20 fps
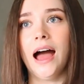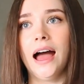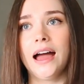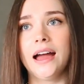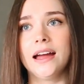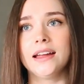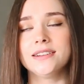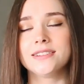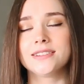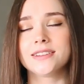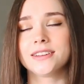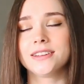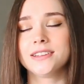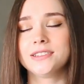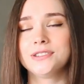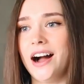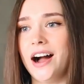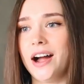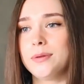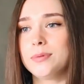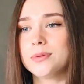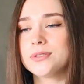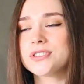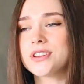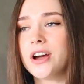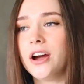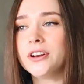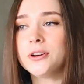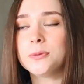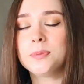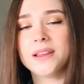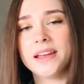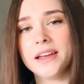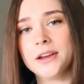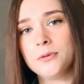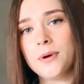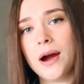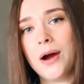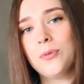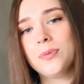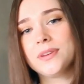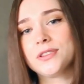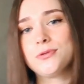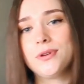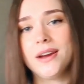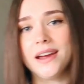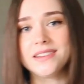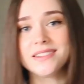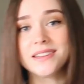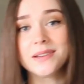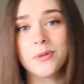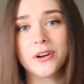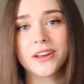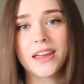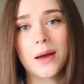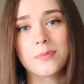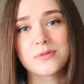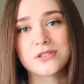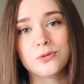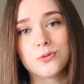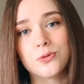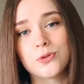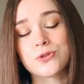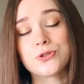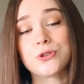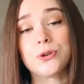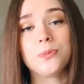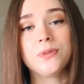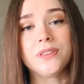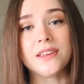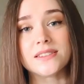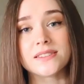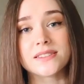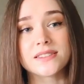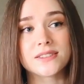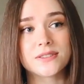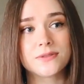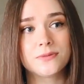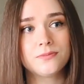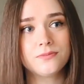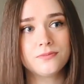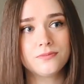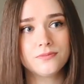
and I was kind of playing around with creating my capsule wardrobe this